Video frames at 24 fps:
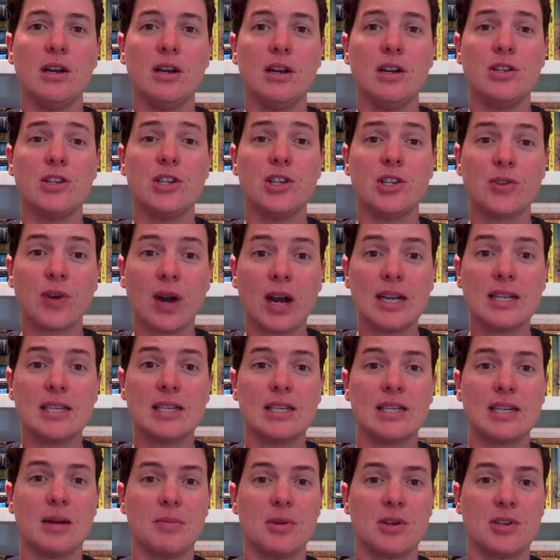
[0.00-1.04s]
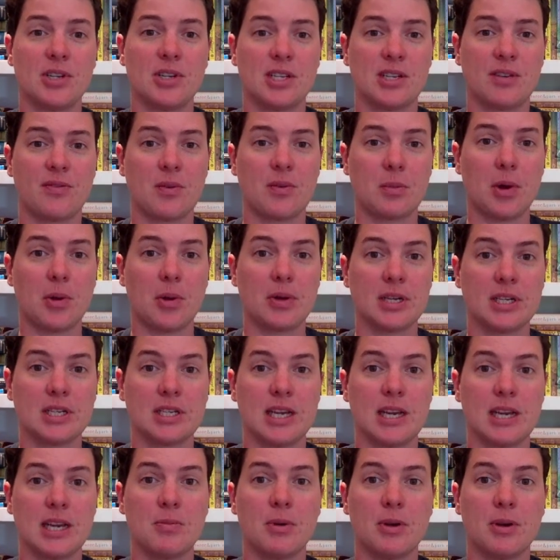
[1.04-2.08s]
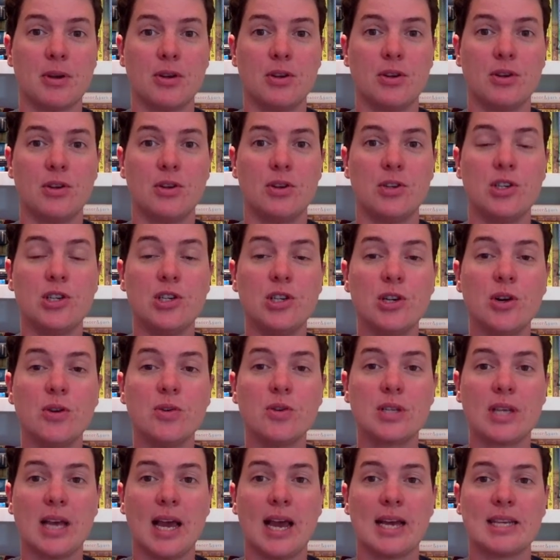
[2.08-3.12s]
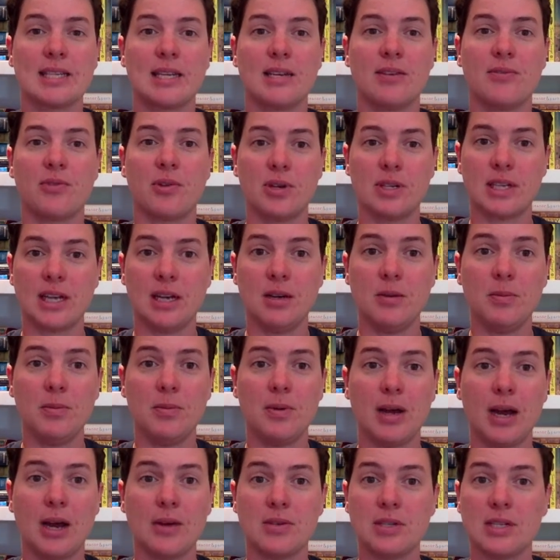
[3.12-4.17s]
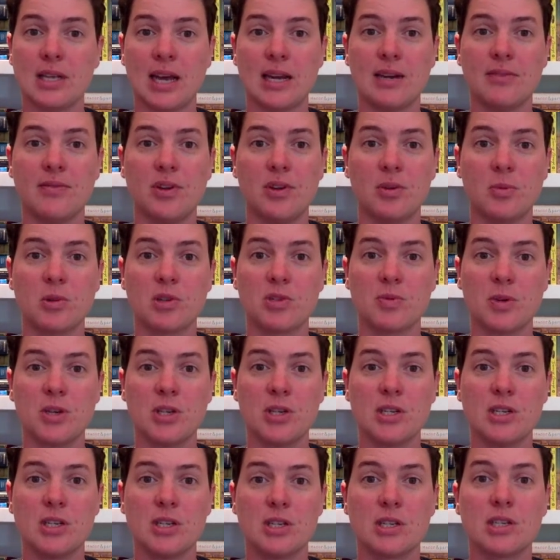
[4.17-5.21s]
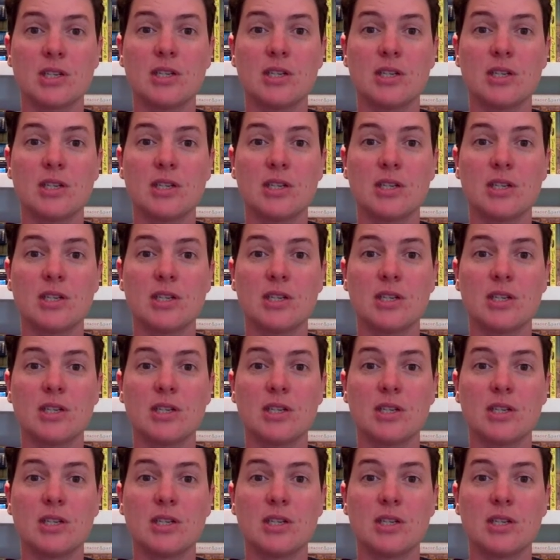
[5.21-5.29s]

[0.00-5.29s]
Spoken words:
She tries to stop Narcissa from going to Snape. She knows that asking for his help outside of Voldemort's wishes is